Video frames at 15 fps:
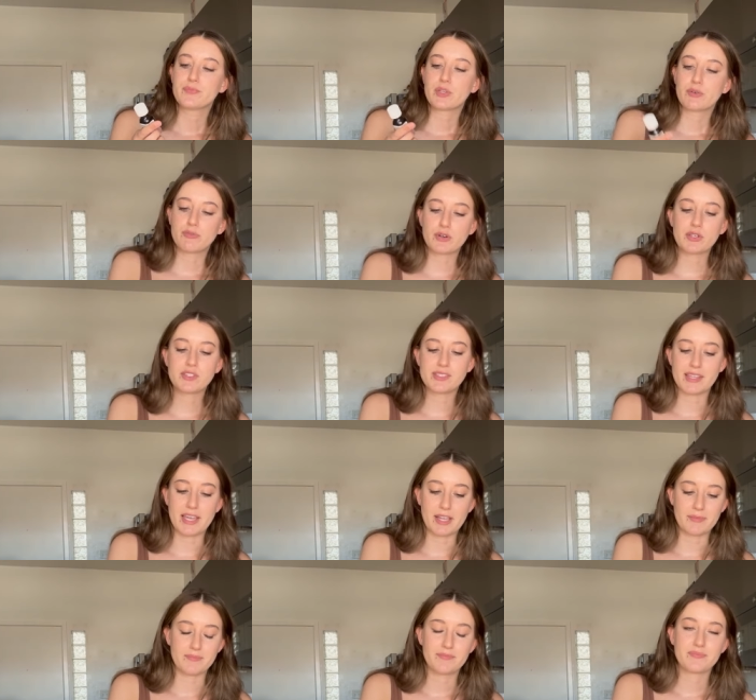First
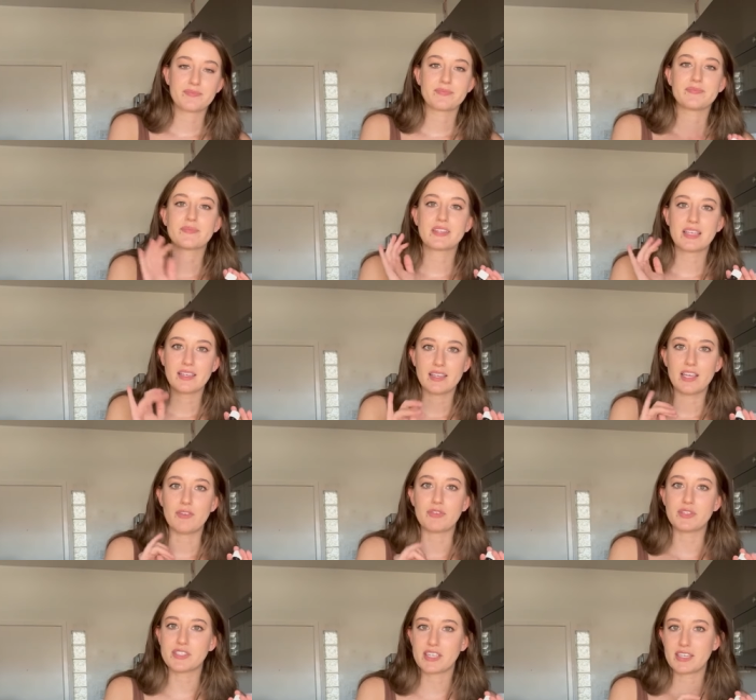thing, if
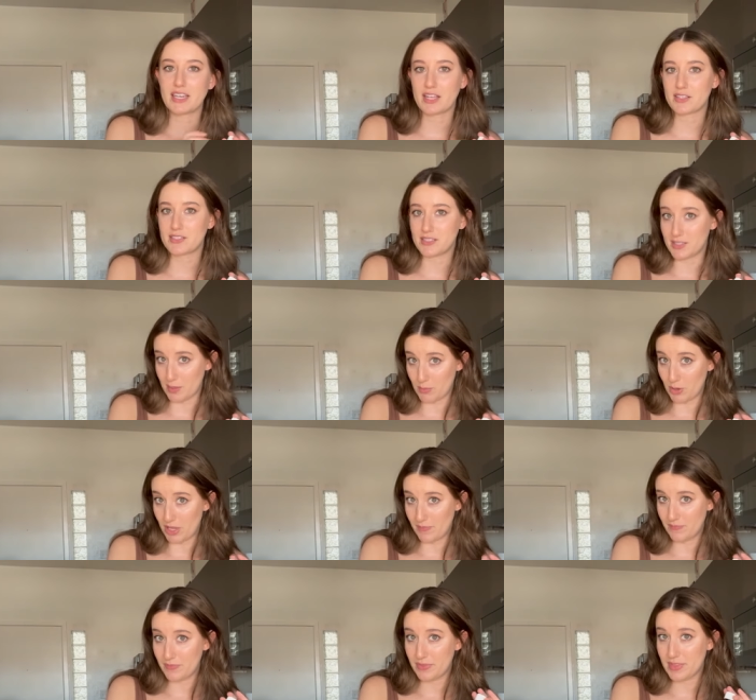you're sitting next to someone